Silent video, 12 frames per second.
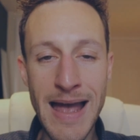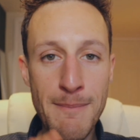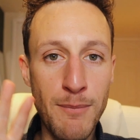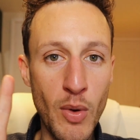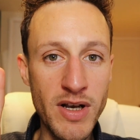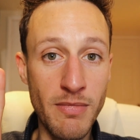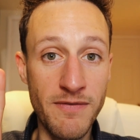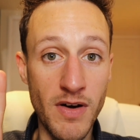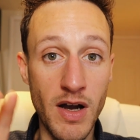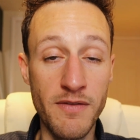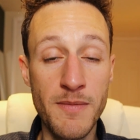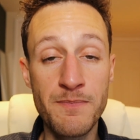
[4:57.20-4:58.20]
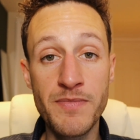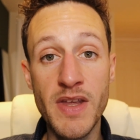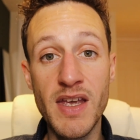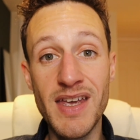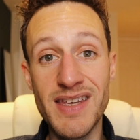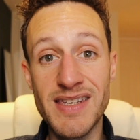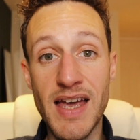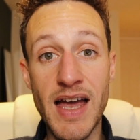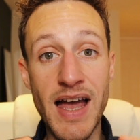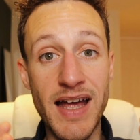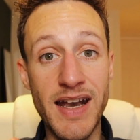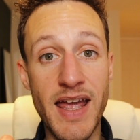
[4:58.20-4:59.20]
And point number 5 is
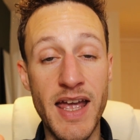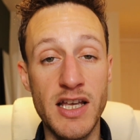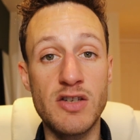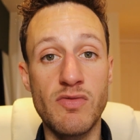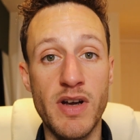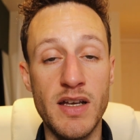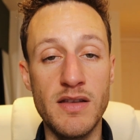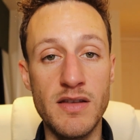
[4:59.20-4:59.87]
an x-ray